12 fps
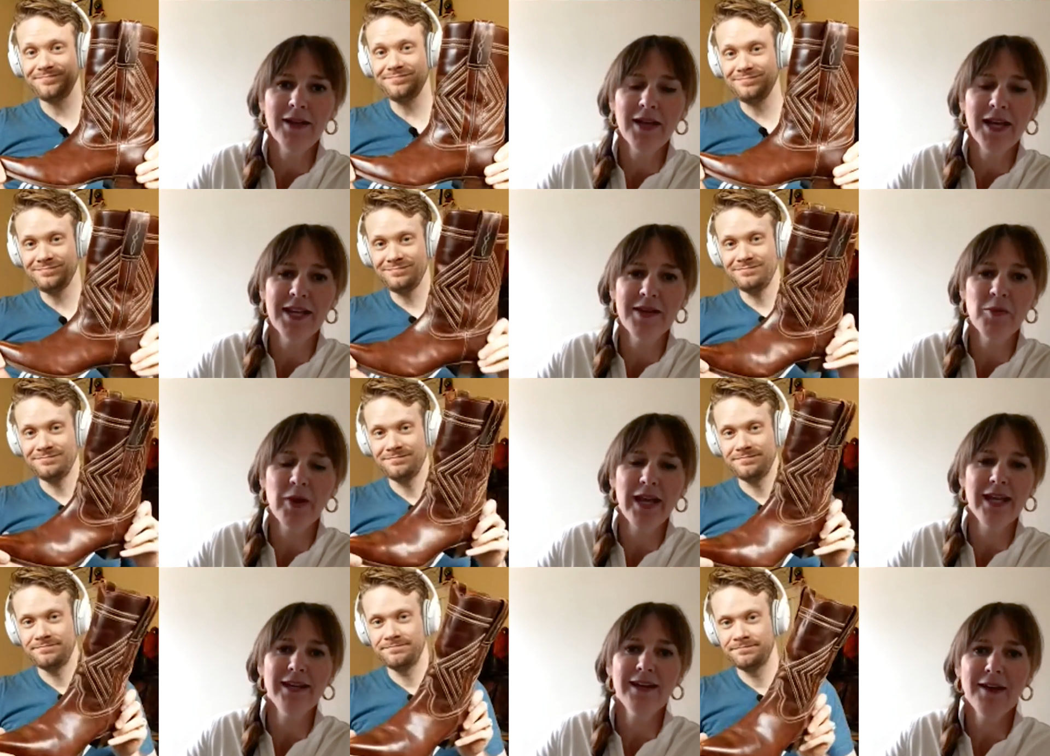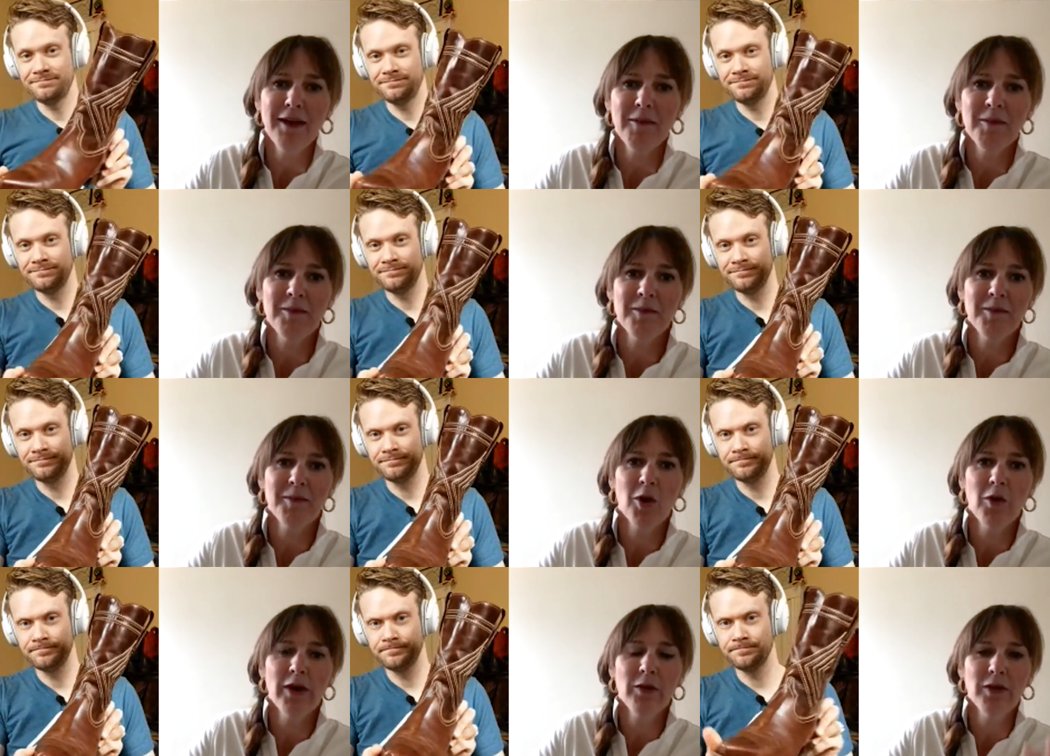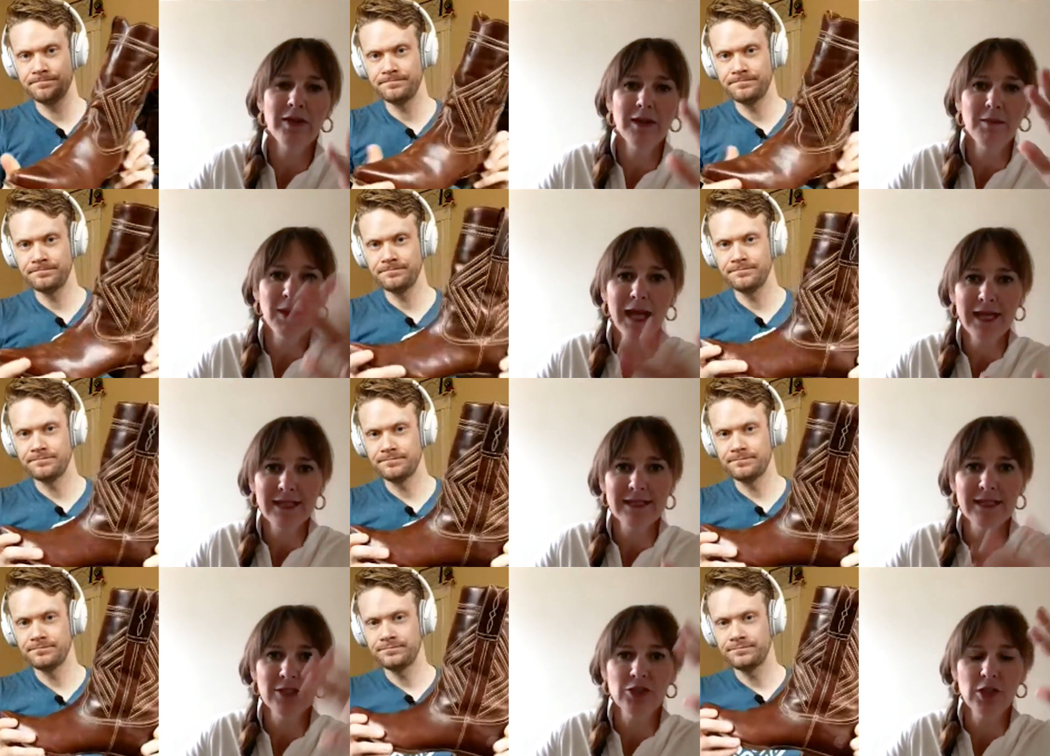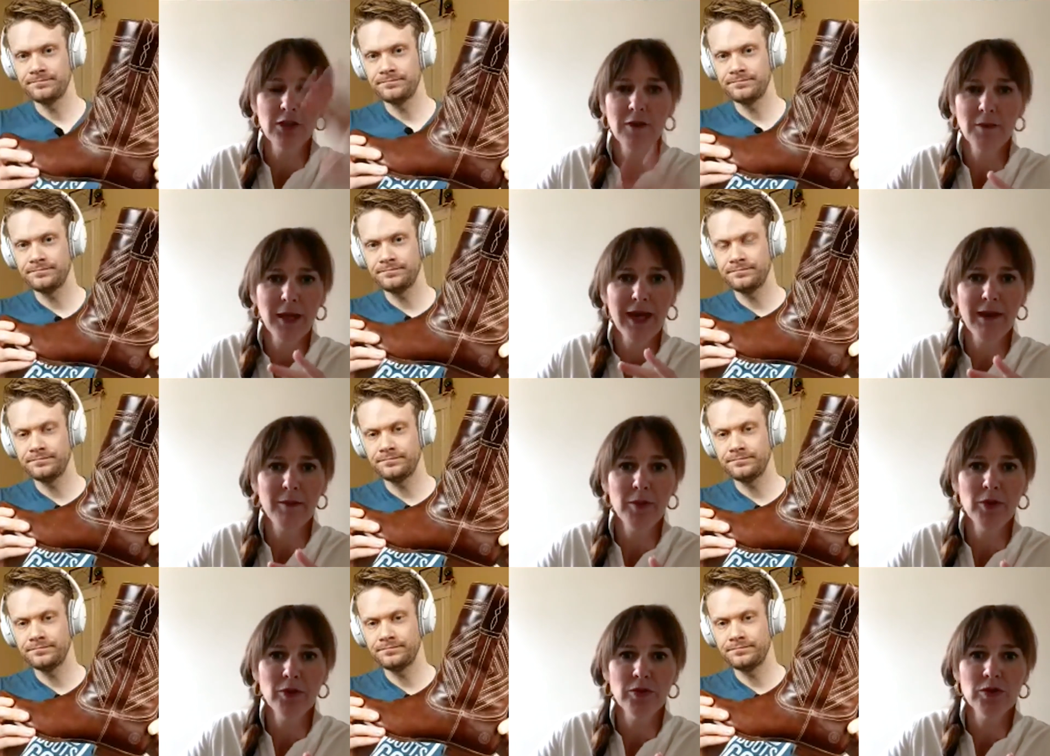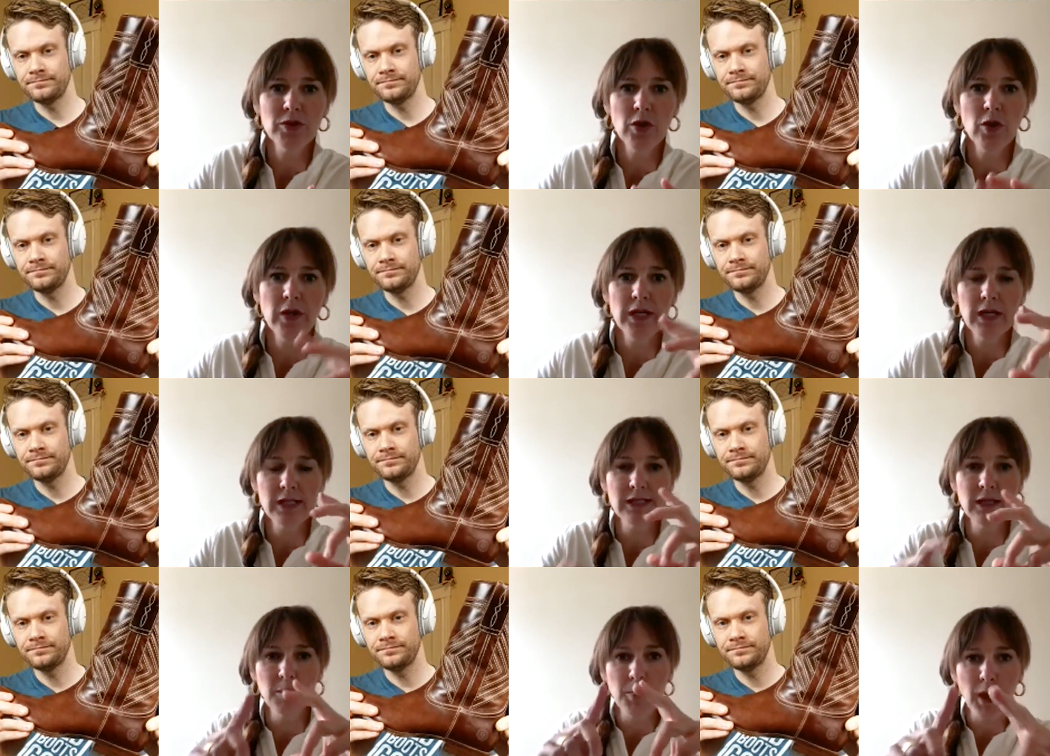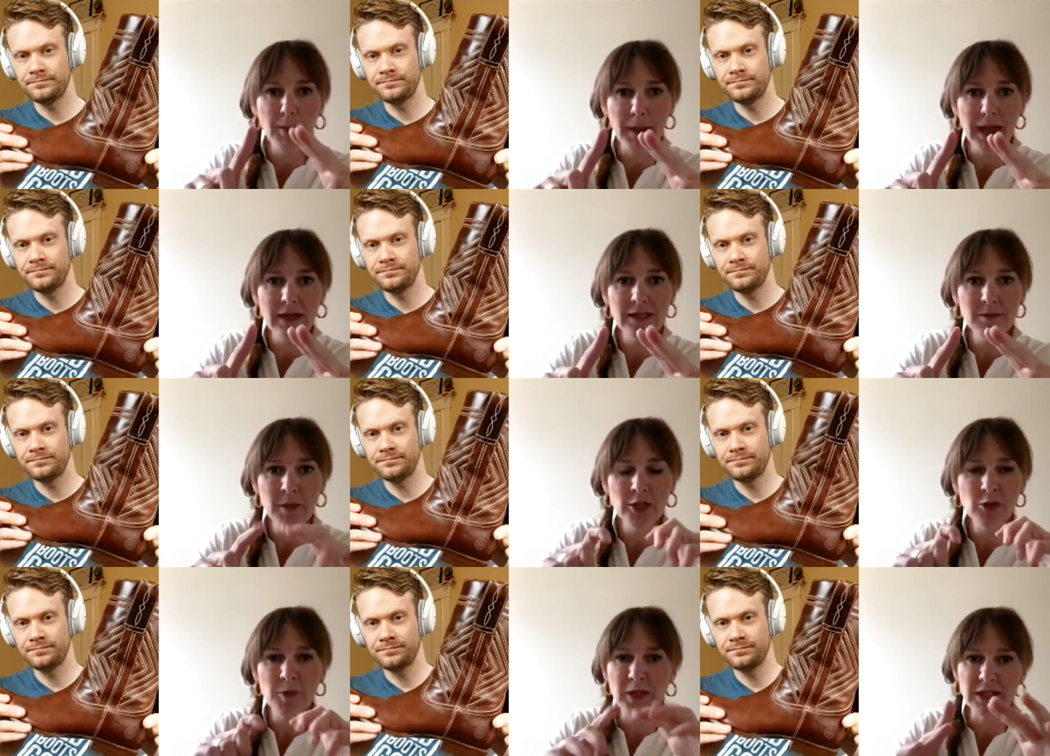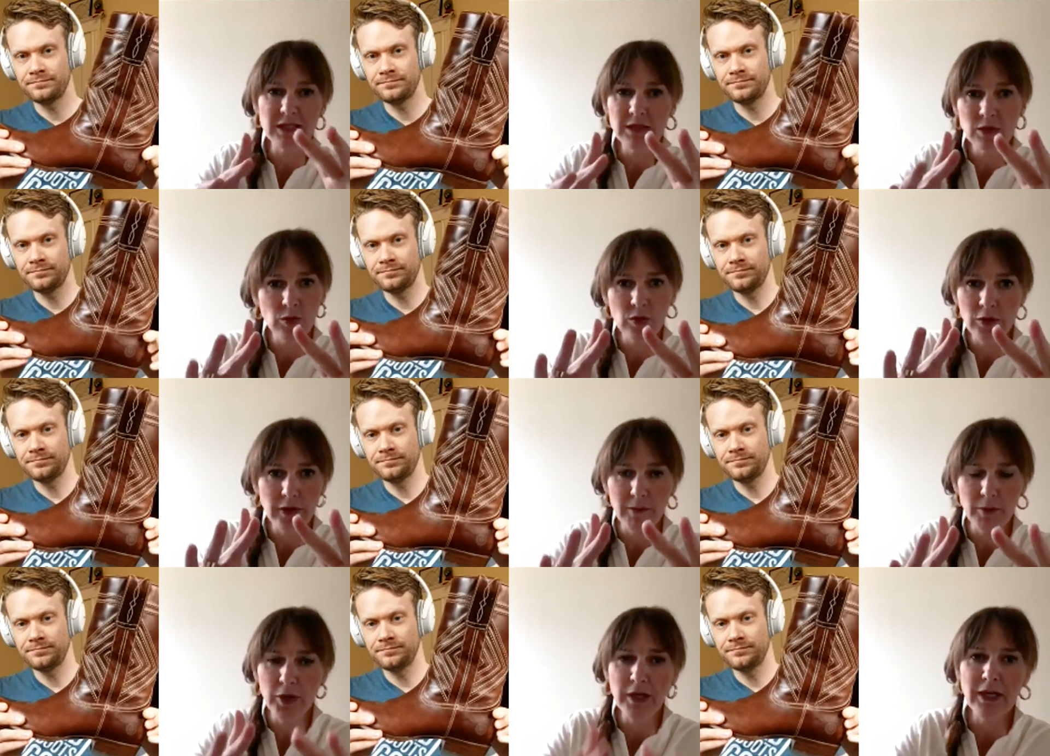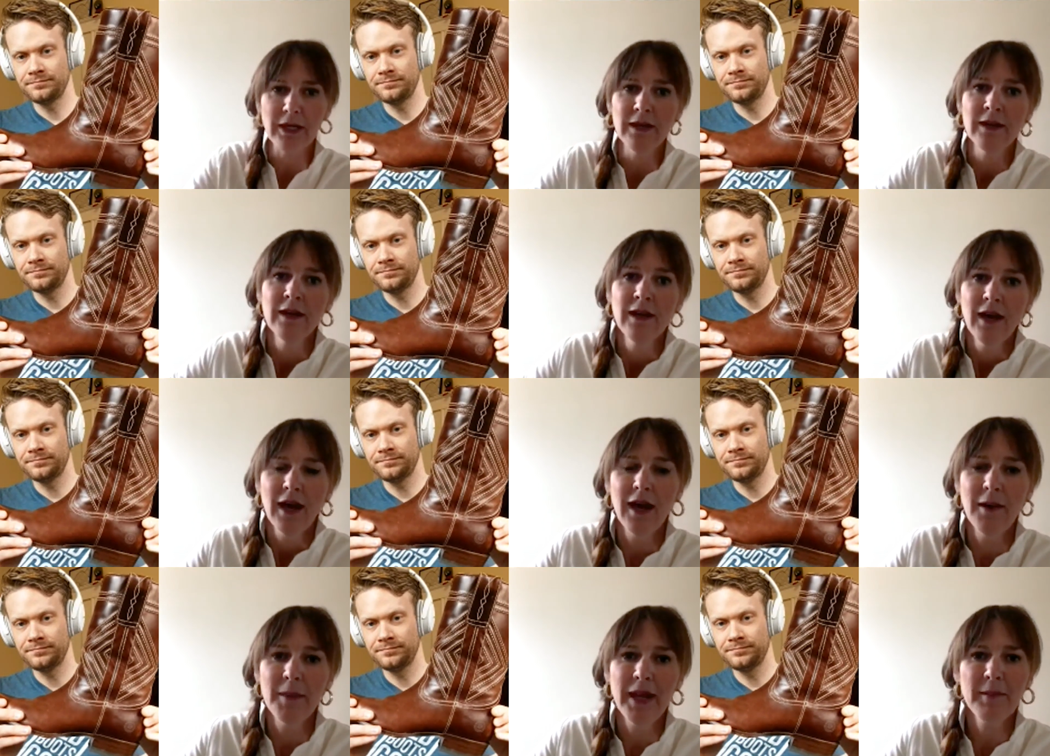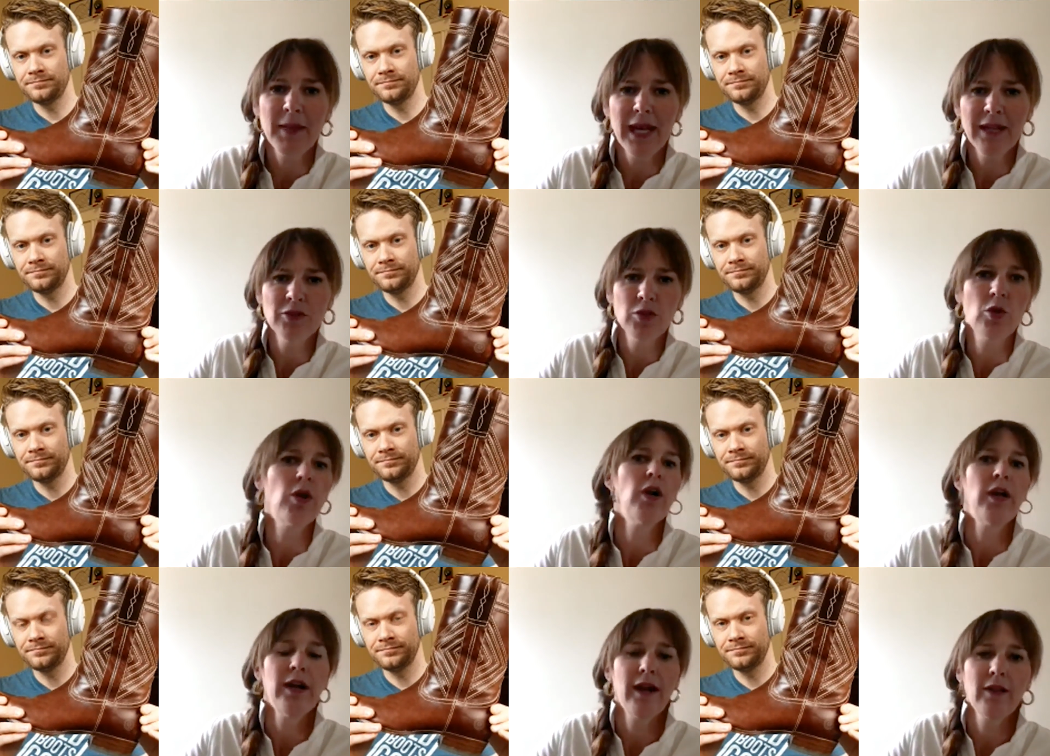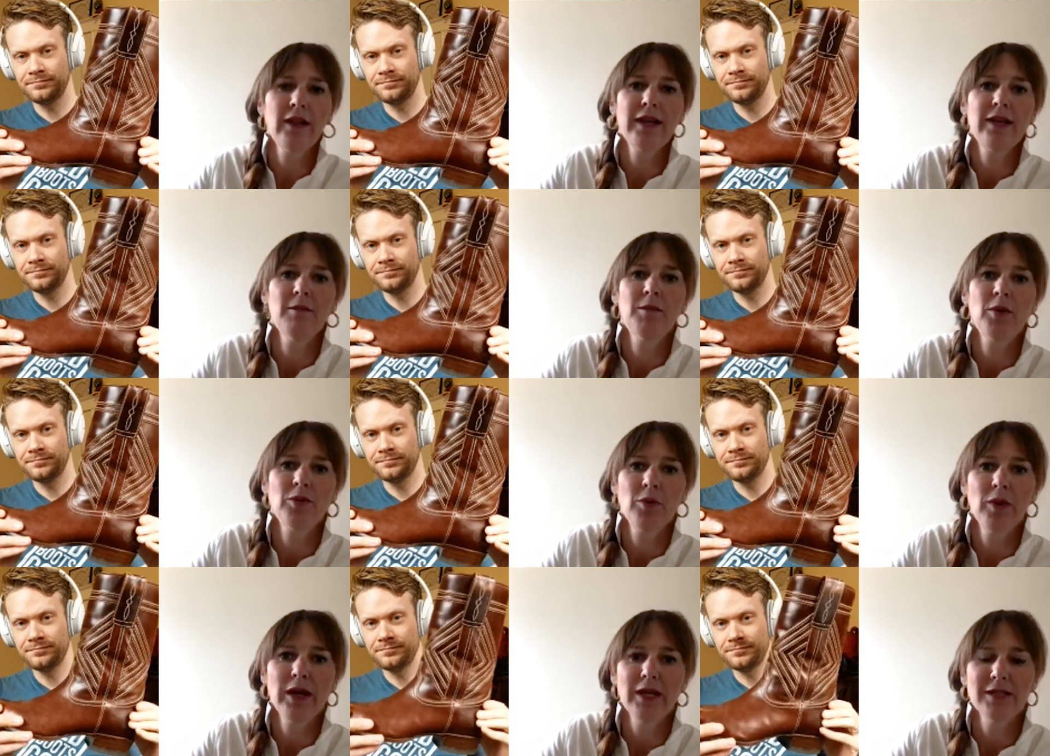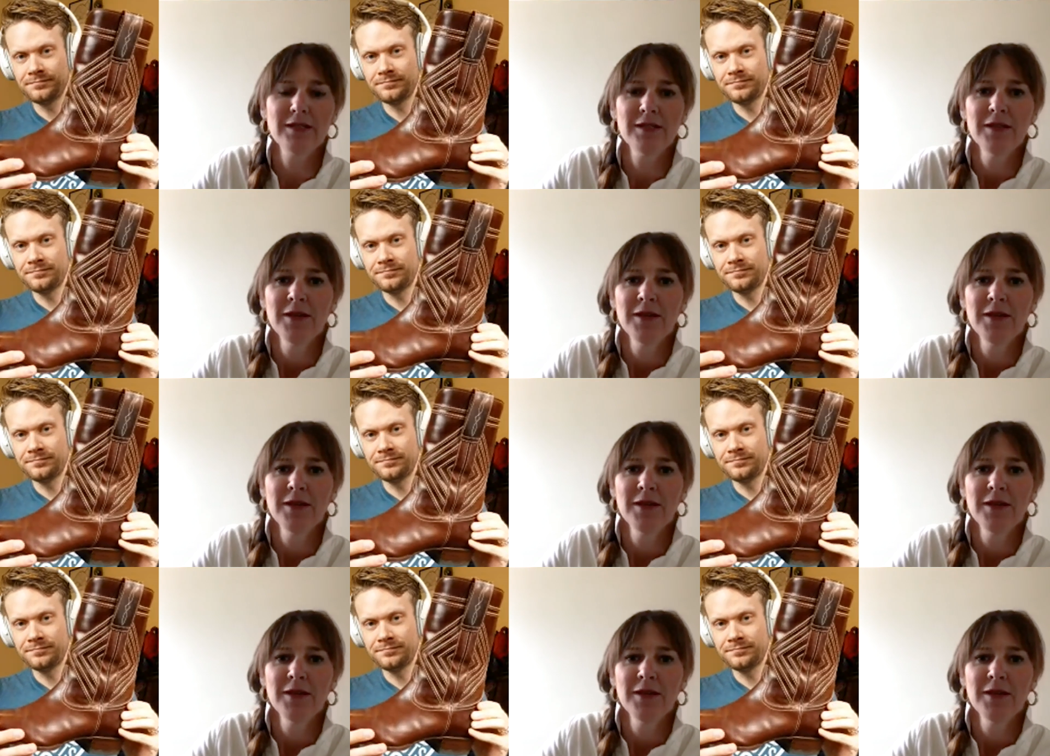Speaker 1: it we ended up going with the black stitch on the black boot so it doesn't pop out as much but it's still really pretty um, and I'm kind of torn on it I like it both ways